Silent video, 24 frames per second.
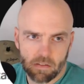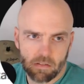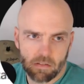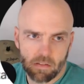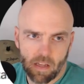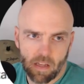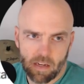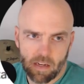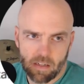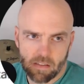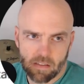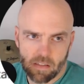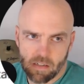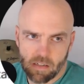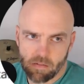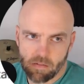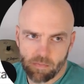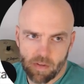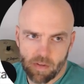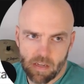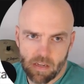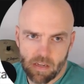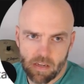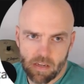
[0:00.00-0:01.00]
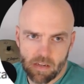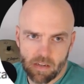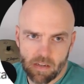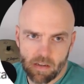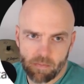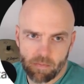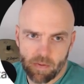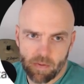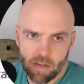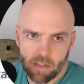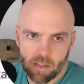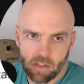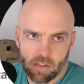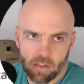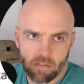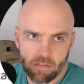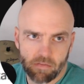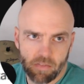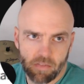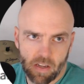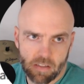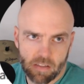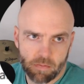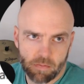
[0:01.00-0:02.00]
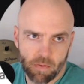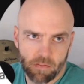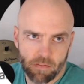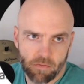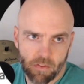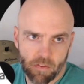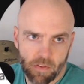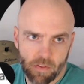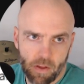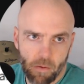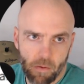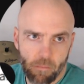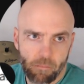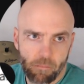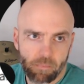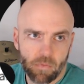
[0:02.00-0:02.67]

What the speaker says: Like, cause it'd be a good investment for them.